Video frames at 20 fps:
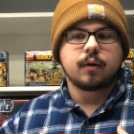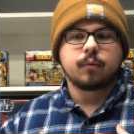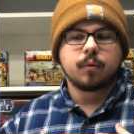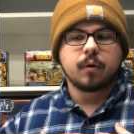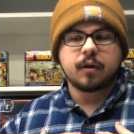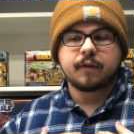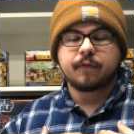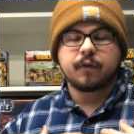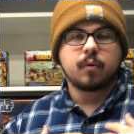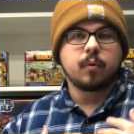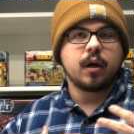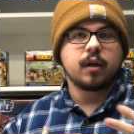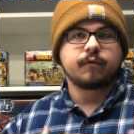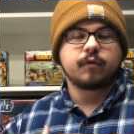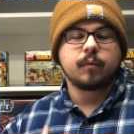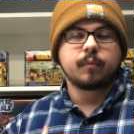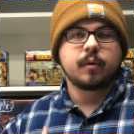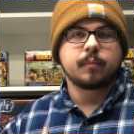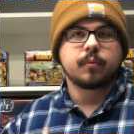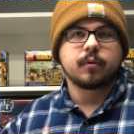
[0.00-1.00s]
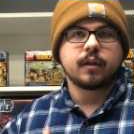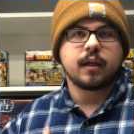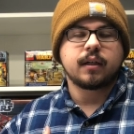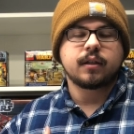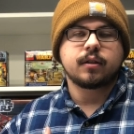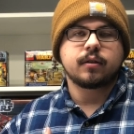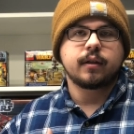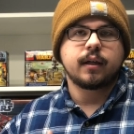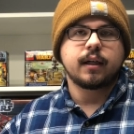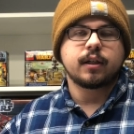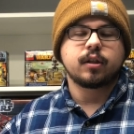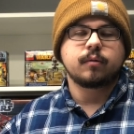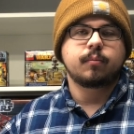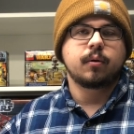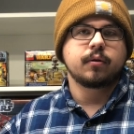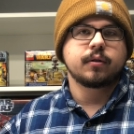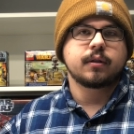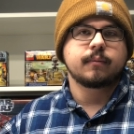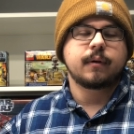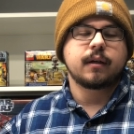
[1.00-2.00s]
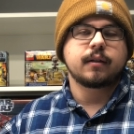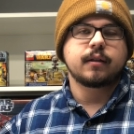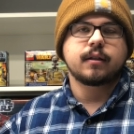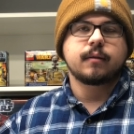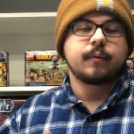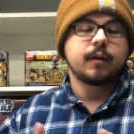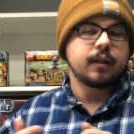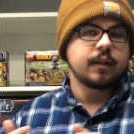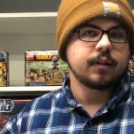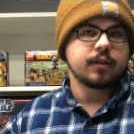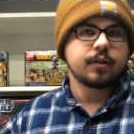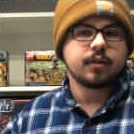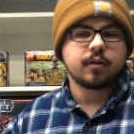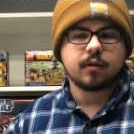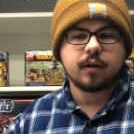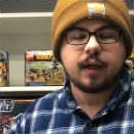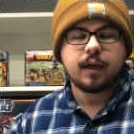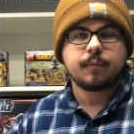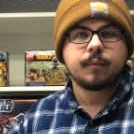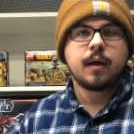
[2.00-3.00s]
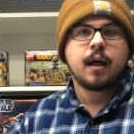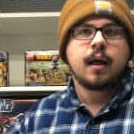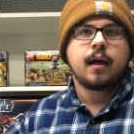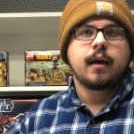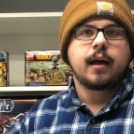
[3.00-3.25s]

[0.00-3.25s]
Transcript: It worked for quite a few people yesterday. I actually posted about this on my Instagram,